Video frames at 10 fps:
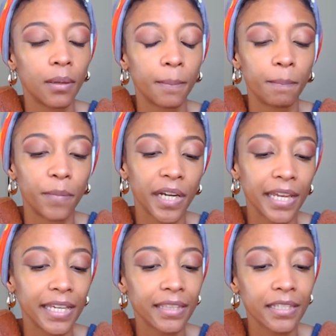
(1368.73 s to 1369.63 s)
but I
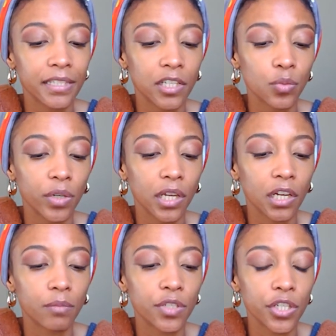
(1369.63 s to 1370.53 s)
get the sense when it
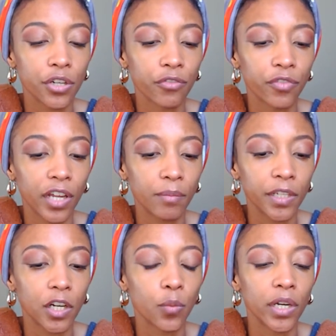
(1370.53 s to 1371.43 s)
comes to your family
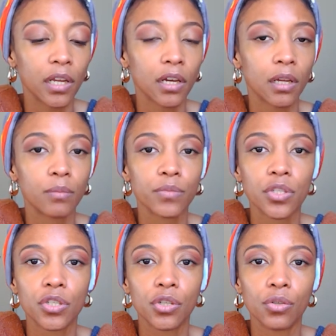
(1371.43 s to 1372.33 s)
or when it comes
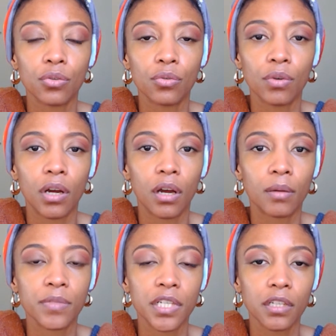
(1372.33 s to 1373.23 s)
to
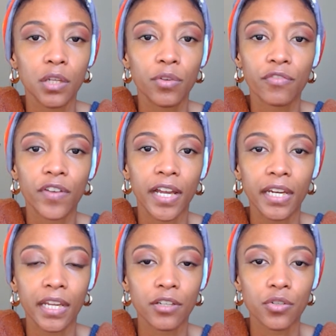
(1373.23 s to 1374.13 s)
dealing with
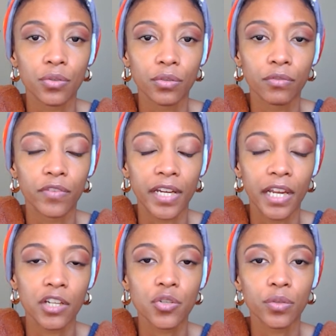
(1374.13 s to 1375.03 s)

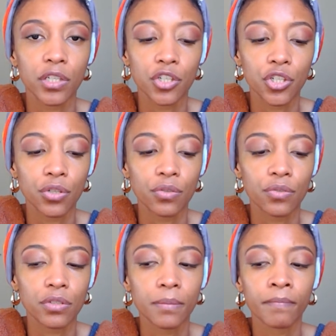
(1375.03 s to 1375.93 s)
financial
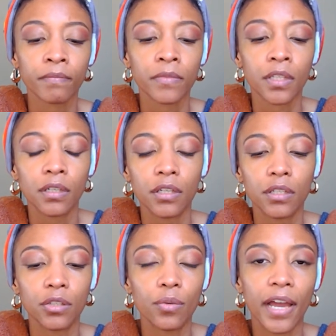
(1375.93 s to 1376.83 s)
issues,
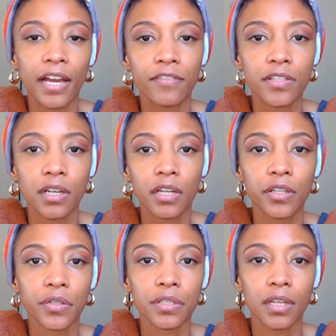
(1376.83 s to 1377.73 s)
you have to
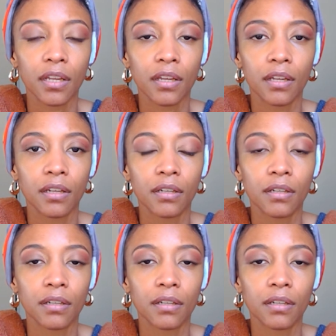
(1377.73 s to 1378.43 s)
understand